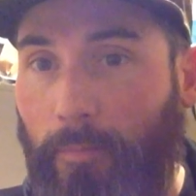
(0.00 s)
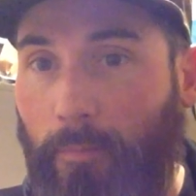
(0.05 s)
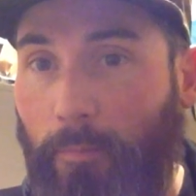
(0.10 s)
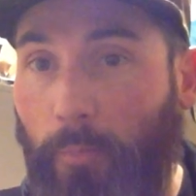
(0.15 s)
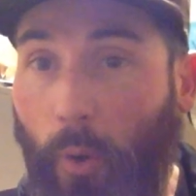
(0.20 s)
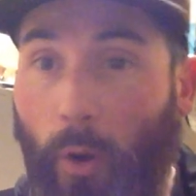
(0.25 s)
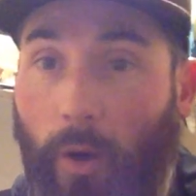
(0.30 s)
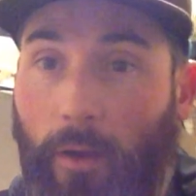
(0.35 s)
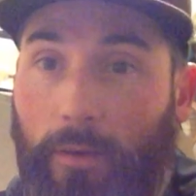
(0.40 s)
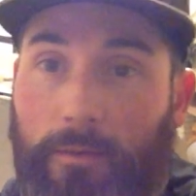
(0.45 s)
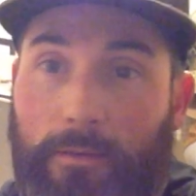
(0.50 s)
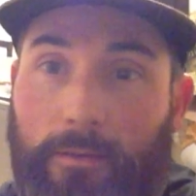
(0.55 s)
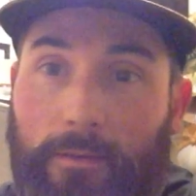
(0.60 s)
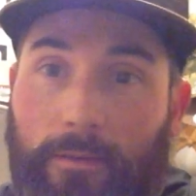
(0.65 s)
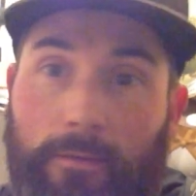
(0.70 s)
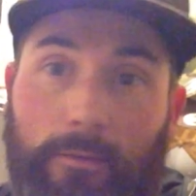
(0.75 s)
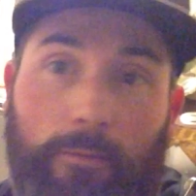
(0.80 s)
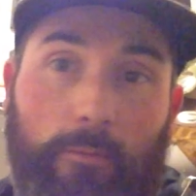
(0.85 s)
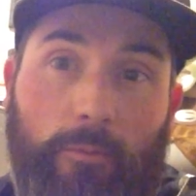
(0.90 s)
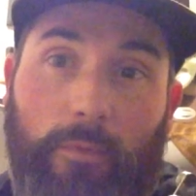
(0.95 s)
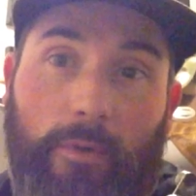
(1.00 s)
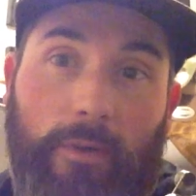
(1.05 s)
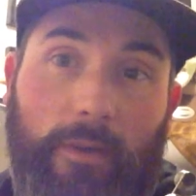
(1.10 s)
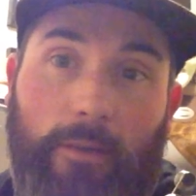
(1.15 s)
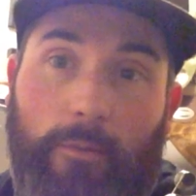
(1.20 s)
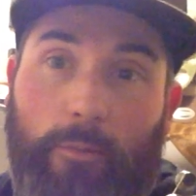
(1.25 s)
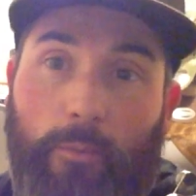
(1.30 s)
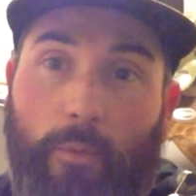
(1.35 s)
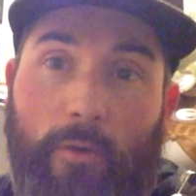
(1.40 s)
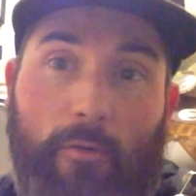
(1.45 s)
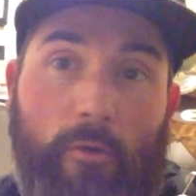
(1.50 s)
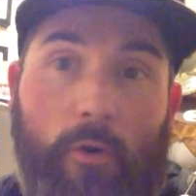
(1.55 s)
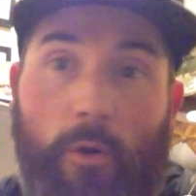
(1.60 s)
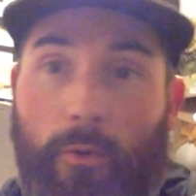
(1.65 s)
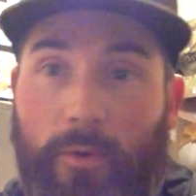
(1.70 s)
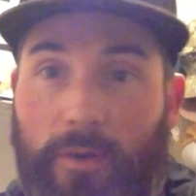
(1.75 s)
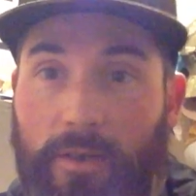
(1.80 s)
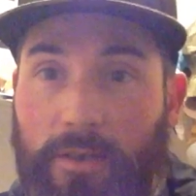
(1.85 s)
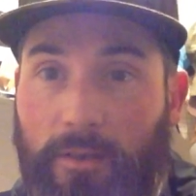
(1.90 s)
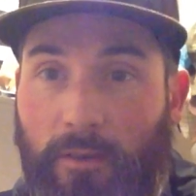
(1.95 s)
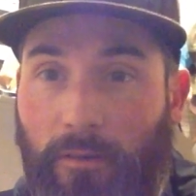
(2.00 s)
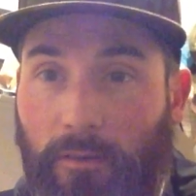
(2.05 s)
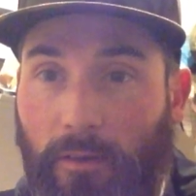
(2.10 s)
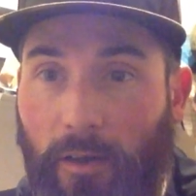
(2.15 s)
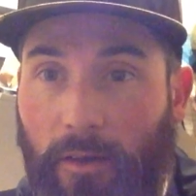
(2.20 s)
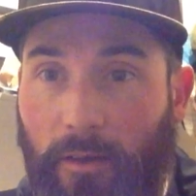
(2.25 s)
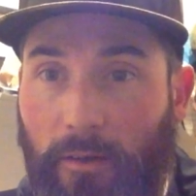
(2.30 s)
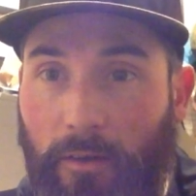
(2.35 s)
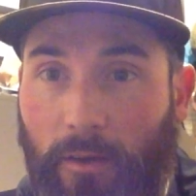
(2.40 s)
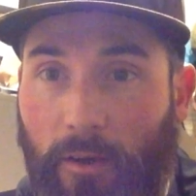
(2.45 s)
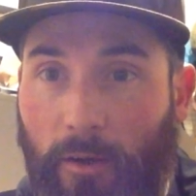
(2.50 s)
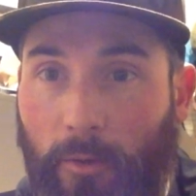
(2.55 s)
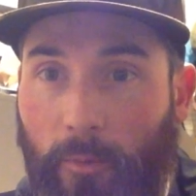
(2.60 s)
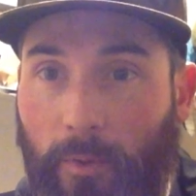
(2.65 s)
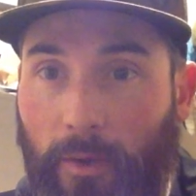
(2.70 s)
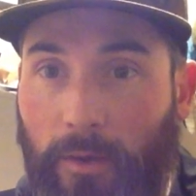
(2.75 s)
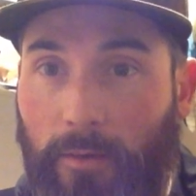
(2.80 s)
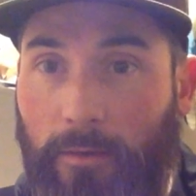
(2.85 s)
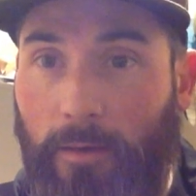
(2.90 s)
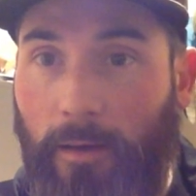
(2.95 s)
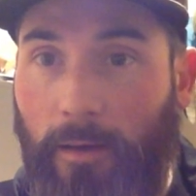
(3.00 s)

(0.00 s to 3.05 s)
But we're always still learning, aren't we?